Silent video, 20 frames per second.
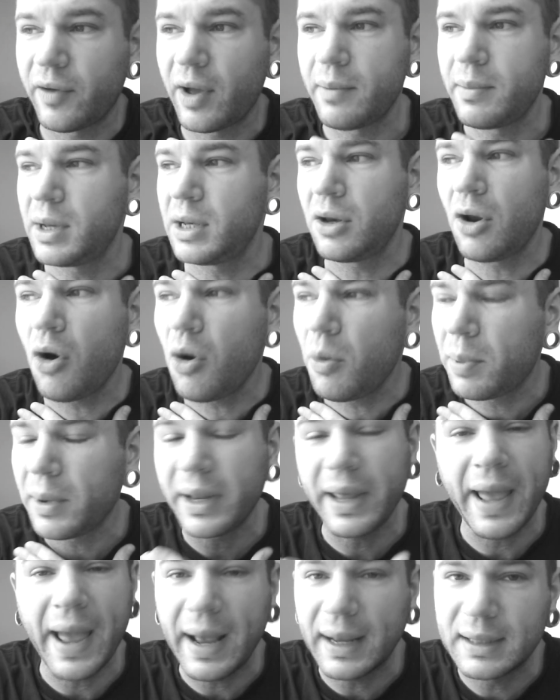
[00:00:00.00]
I mean,
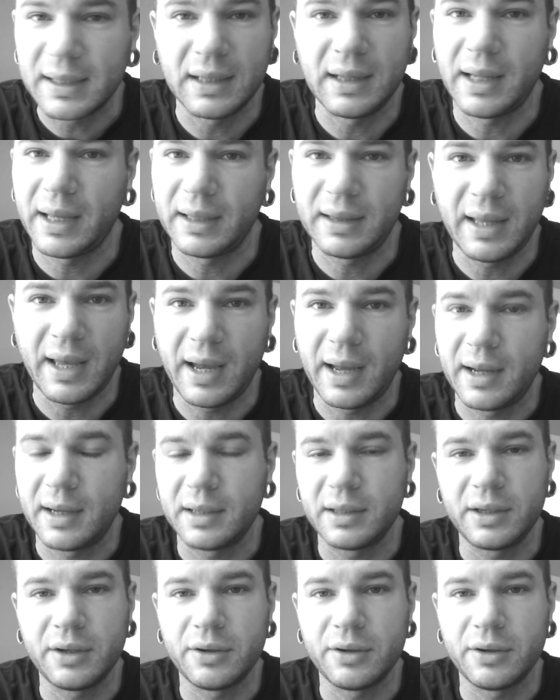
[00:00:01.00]
nobody acted like that